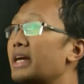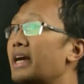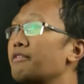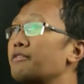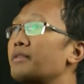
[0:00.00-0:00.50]

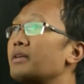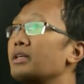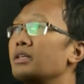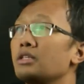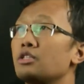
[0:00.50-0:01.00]
F
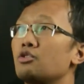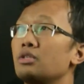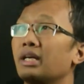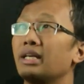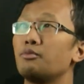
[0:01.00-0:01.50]
is
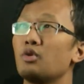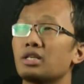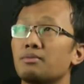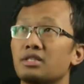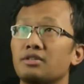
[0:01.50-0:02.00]
negative
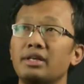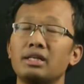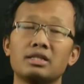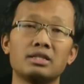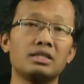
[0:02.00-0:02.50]
2x plus
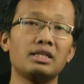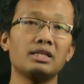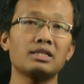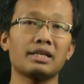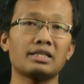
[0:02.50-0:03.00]
3, z
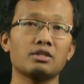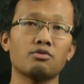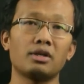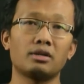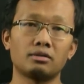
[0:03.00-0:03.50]
is x
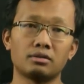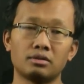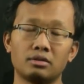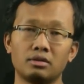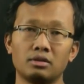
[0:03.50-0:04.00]
square.
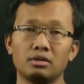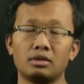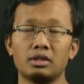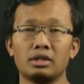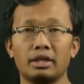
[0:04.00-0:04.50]

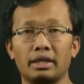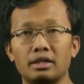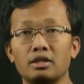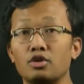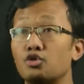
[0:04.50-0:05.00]

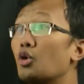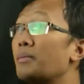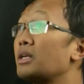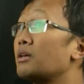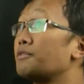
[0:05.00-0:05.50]
And
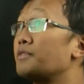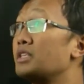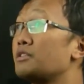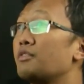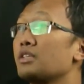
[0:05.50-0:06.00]
domain of
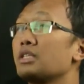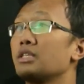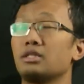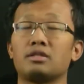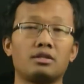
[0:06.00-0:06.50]
this function
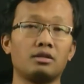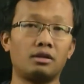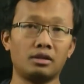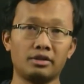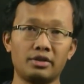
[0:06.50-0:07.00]
is
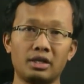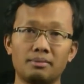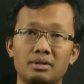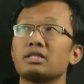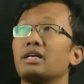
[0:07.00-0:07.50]
all the real
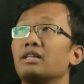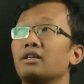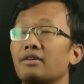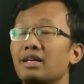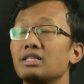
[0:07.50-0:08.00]
numbers, and
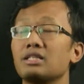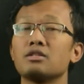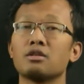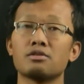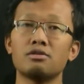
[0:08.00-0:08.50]
the range is
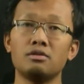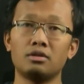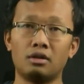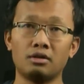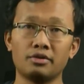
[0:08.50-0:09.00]
also
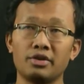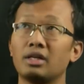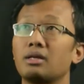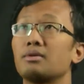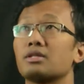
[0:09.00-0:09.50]
all the
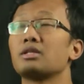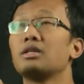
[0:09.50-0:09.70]
real numbers.